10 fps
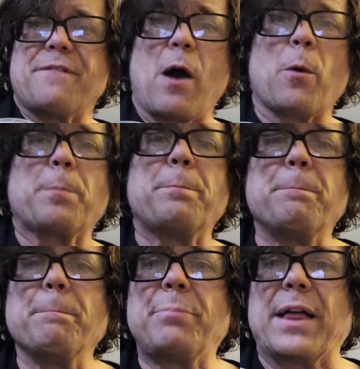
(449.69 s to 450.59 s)
If I were
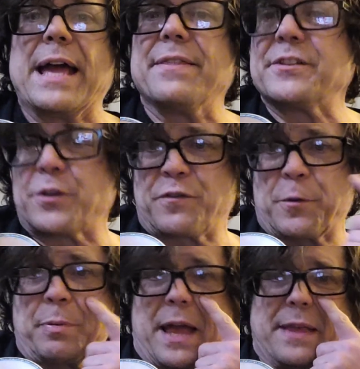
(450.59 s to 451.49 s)
playing this, or if
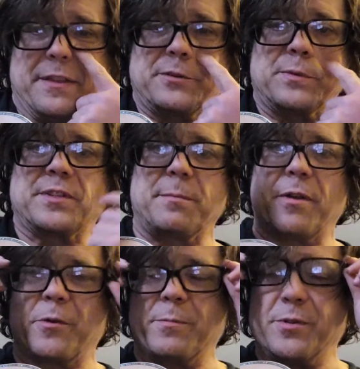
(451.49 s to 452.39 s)
you're playing this with some
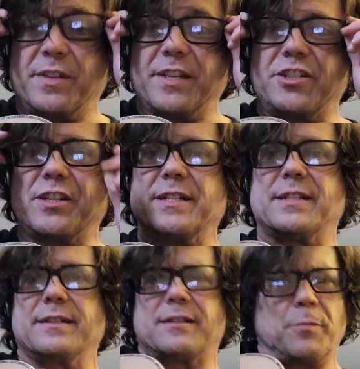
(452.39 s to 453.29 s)
other musicians
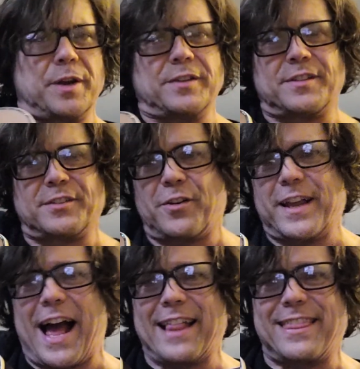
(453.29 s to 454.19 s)
and someone else has already
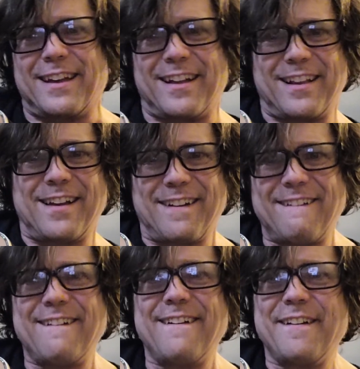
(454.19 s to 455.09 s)
got the
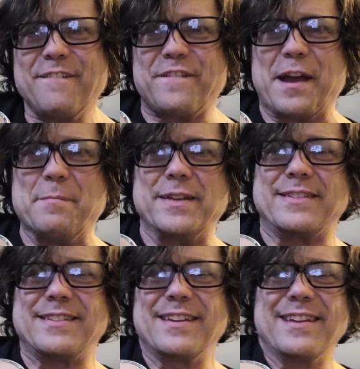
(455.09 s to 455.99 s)

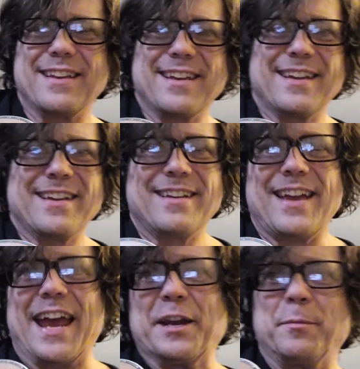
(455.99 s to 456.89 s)
famous
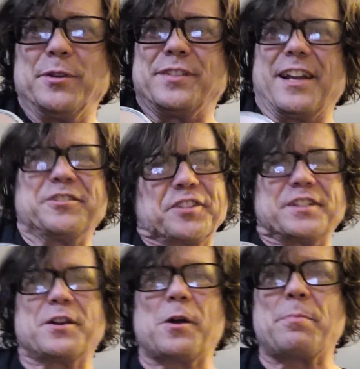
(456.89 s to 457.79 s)
Animals electric
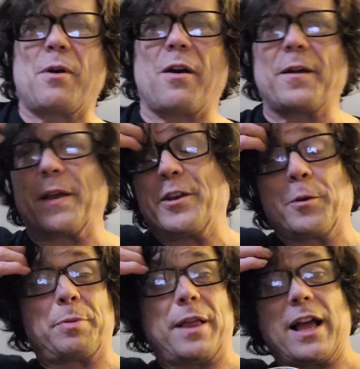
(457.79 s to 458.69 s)
guitar part and
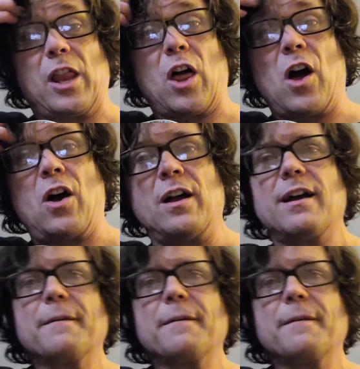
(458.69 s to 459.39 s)
you're playing along,